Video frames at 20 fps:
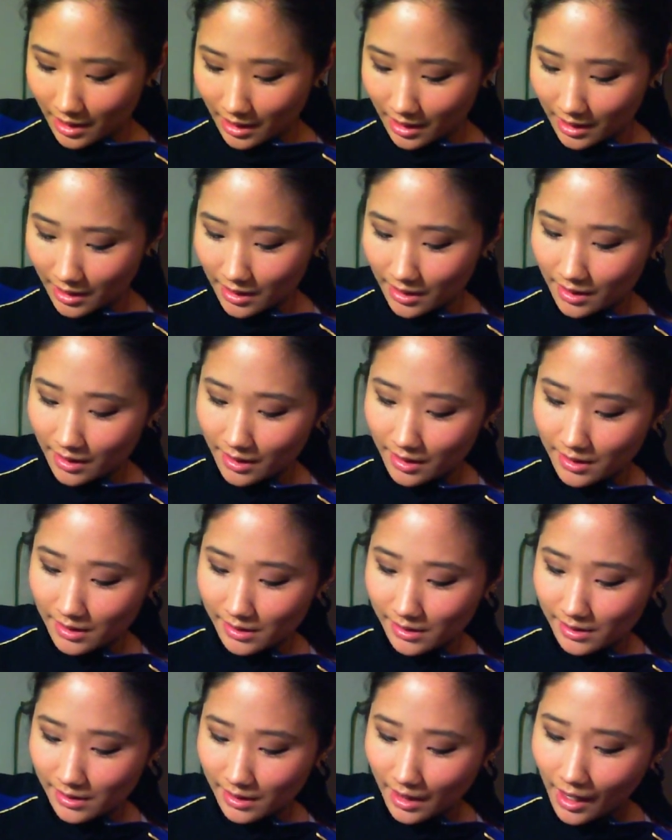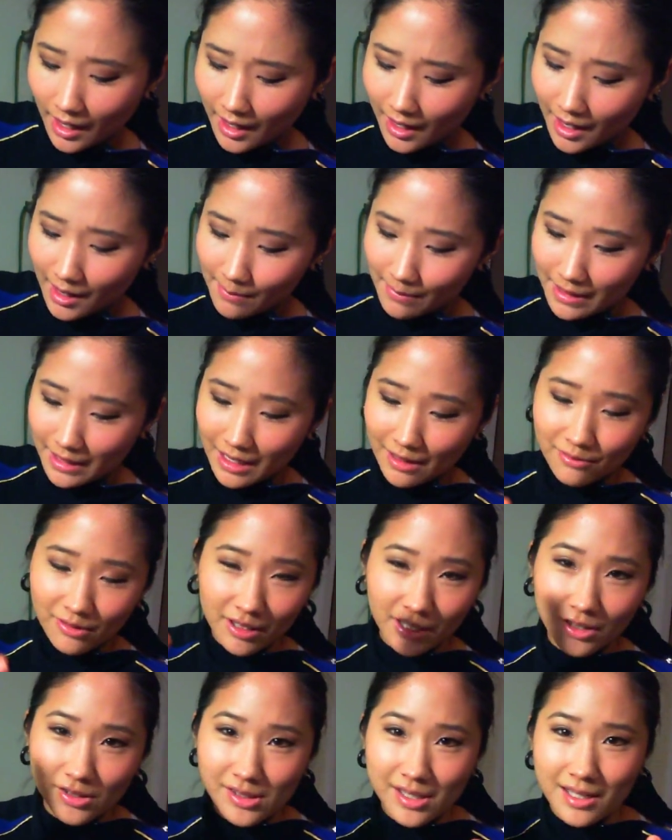And yeah, I mean, I've
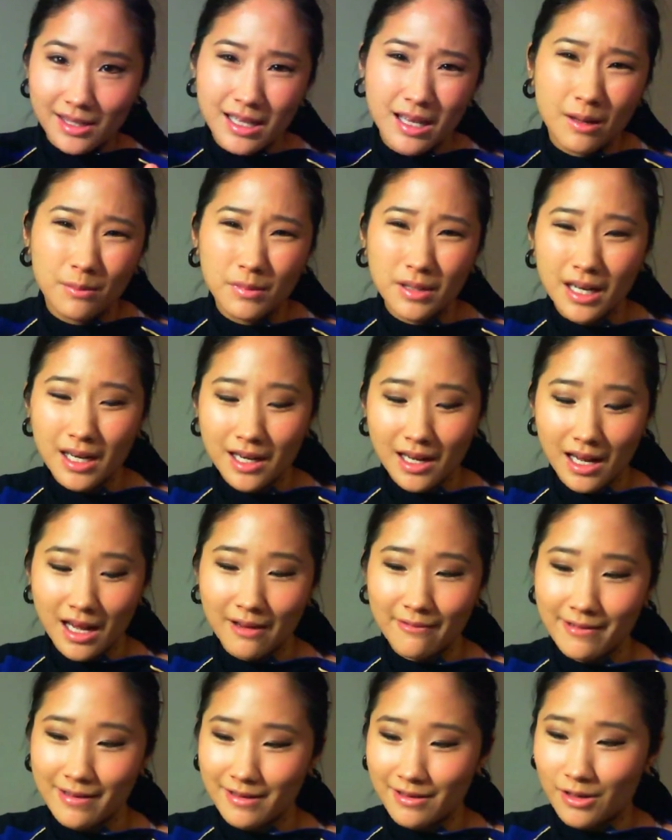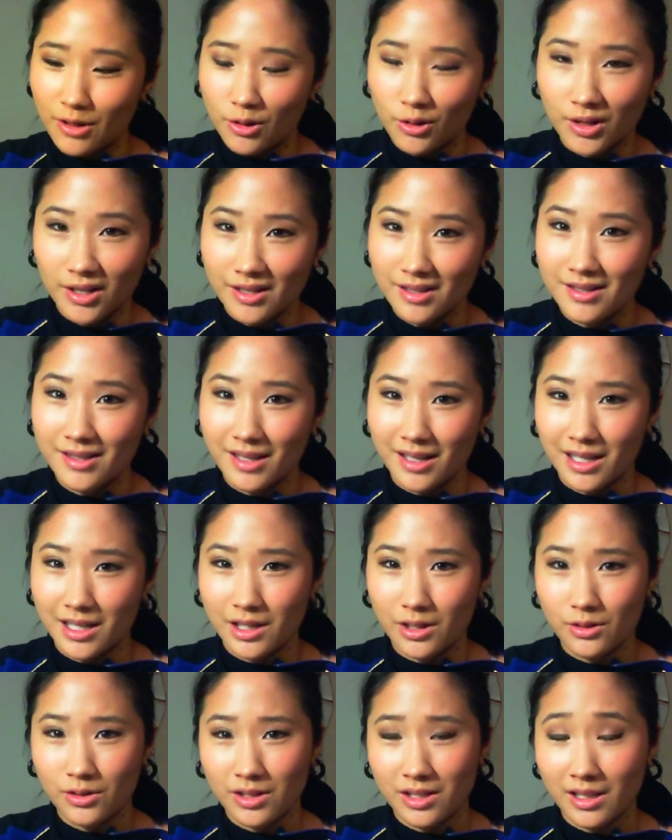been using them and I haven't noticed a
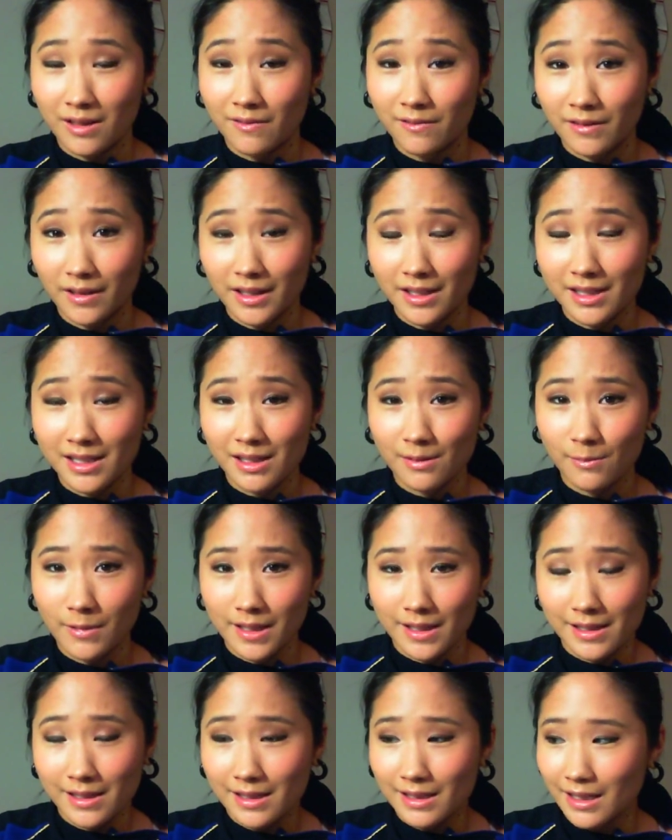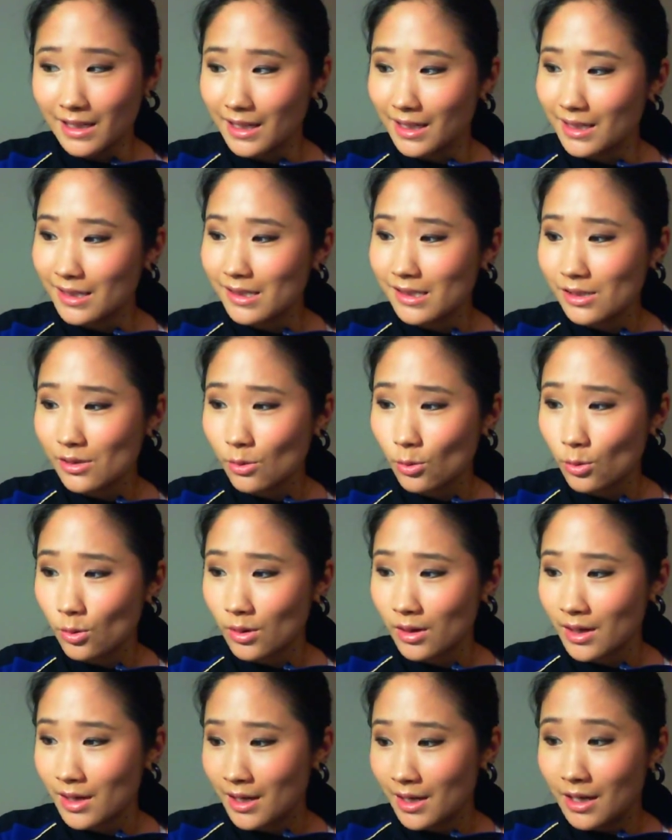huge difference in my skin, so
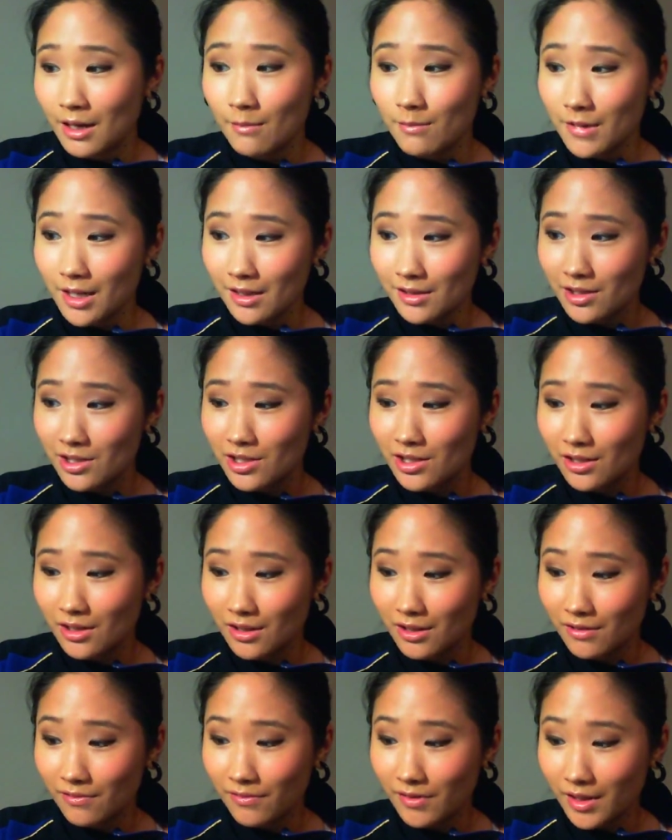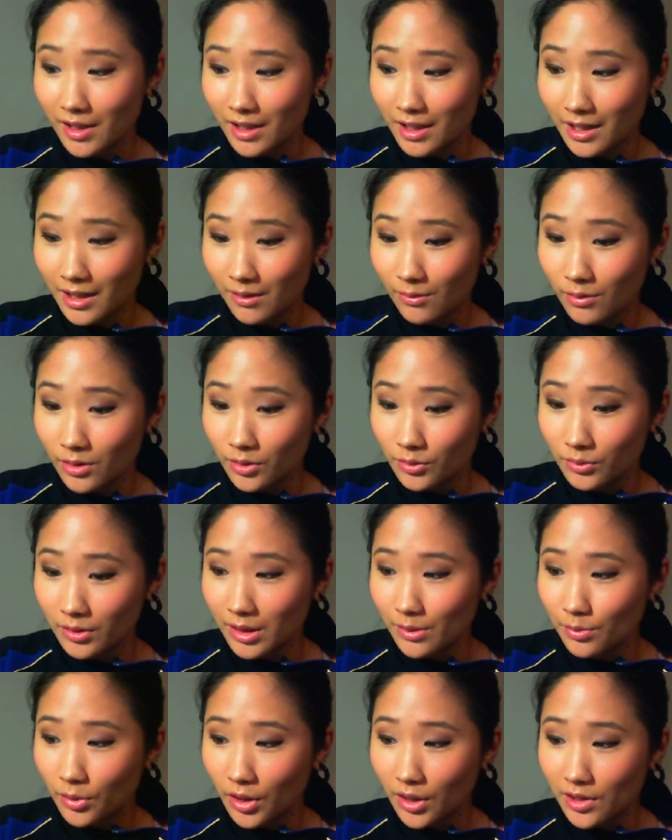I'm not sure if I will
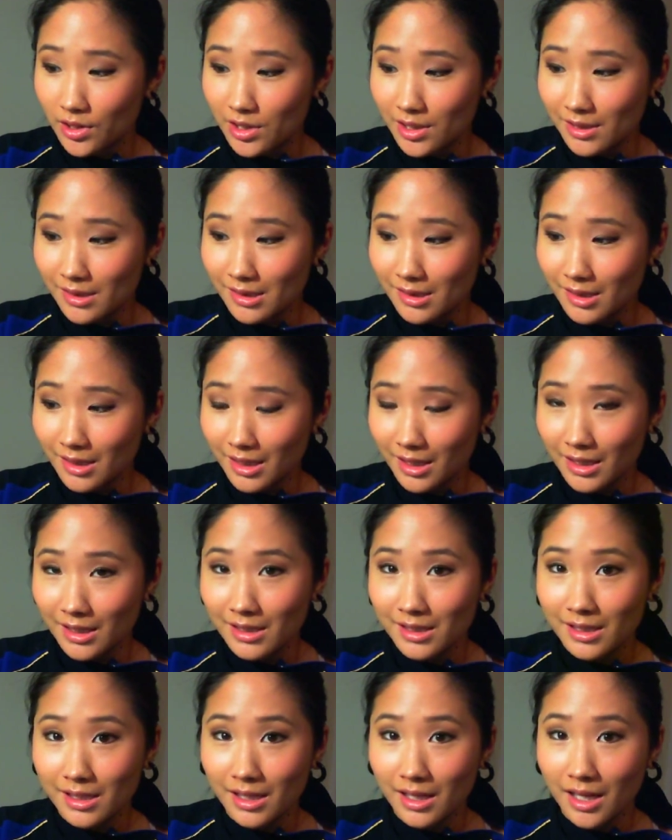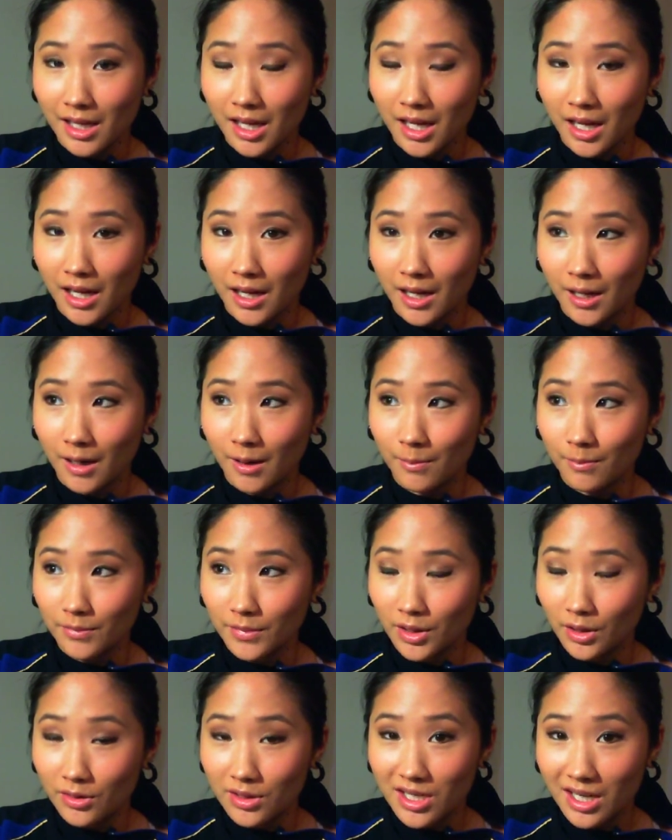repurchase these.
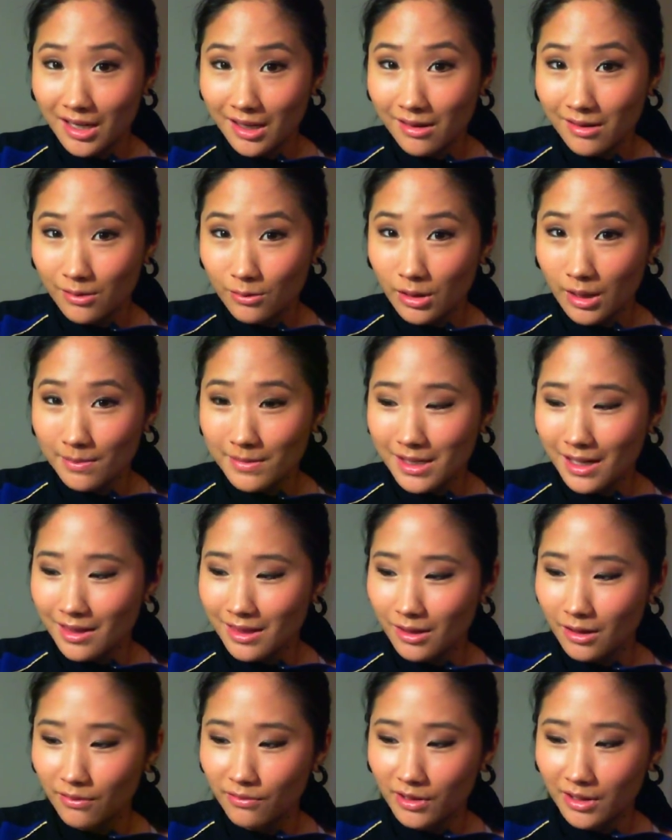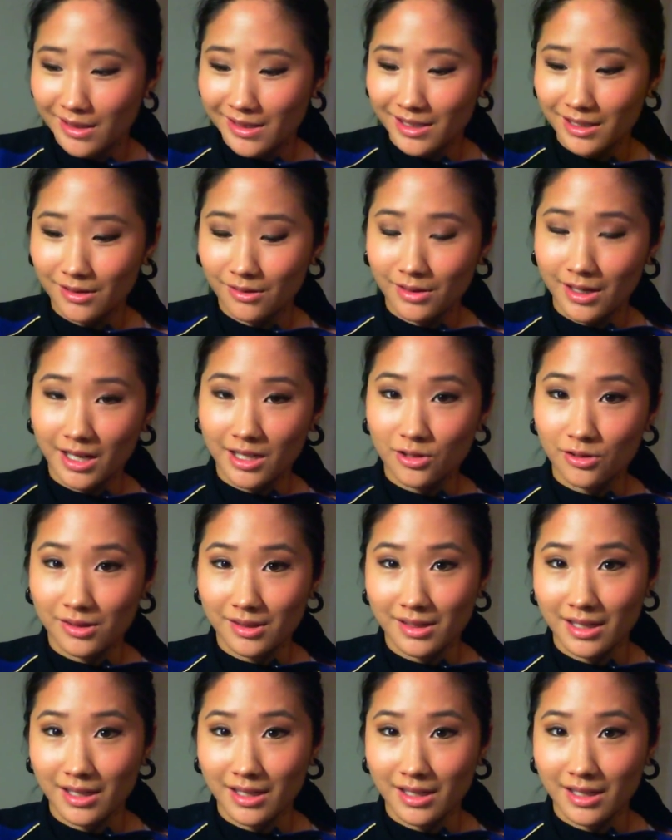Go check out their website though if you're into natural